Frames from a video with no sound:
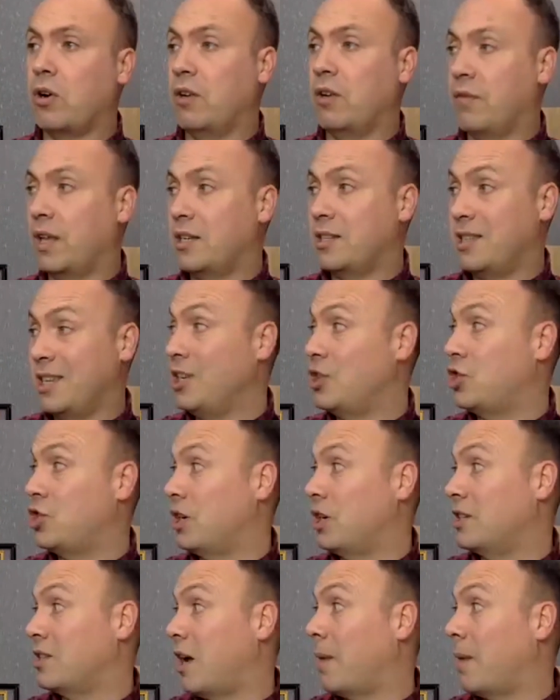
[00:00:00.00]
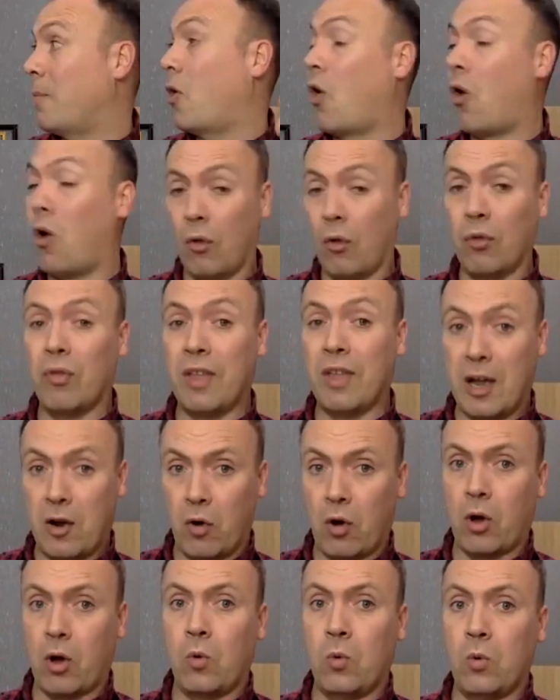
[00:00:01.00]
of their teaching time on their
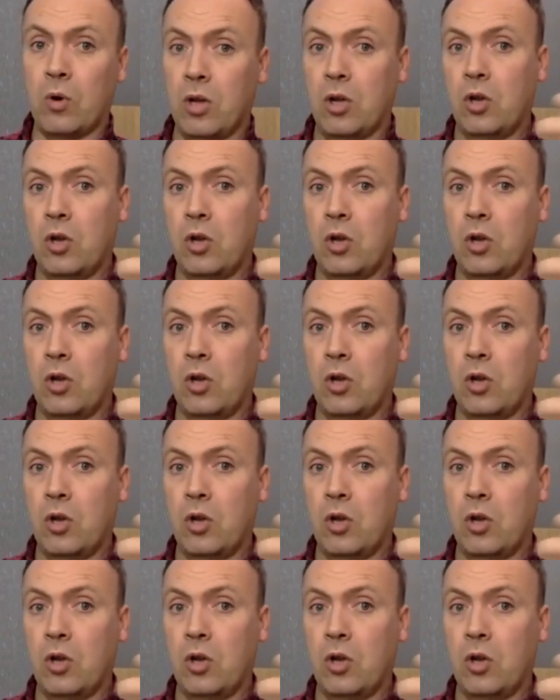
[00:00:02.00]
own,